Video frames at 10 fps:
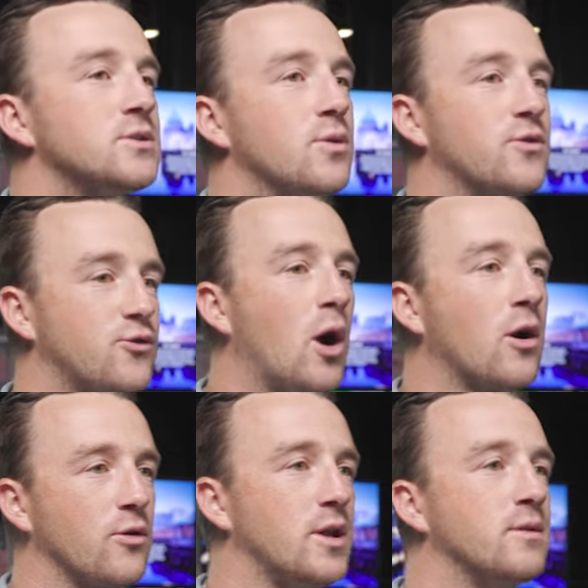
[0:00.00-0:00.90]
So it's
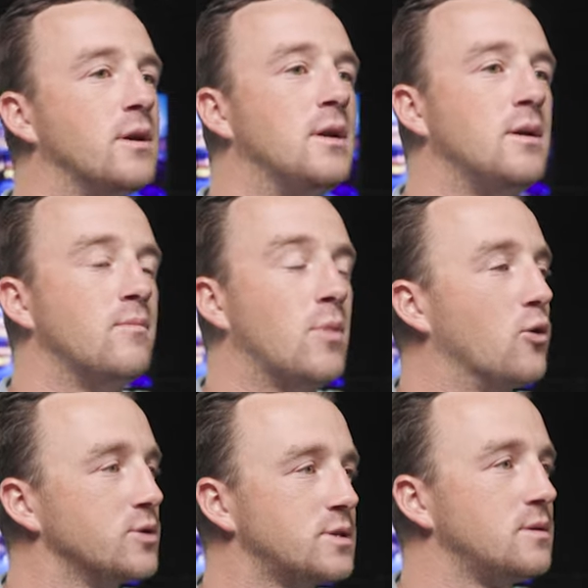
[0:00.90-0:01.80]
stronger than
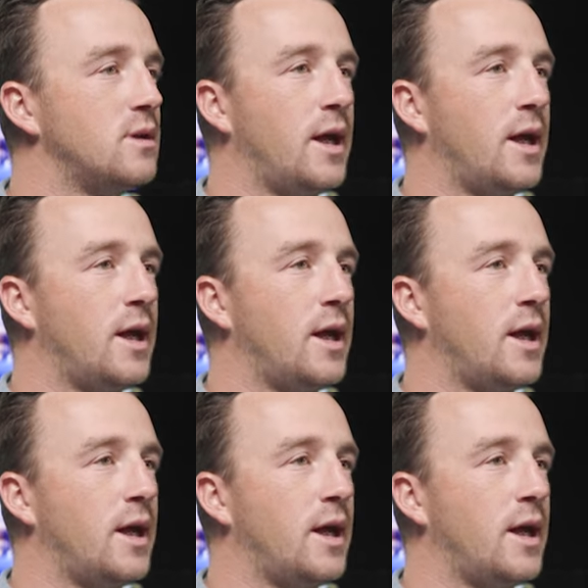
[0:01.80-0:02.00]
most.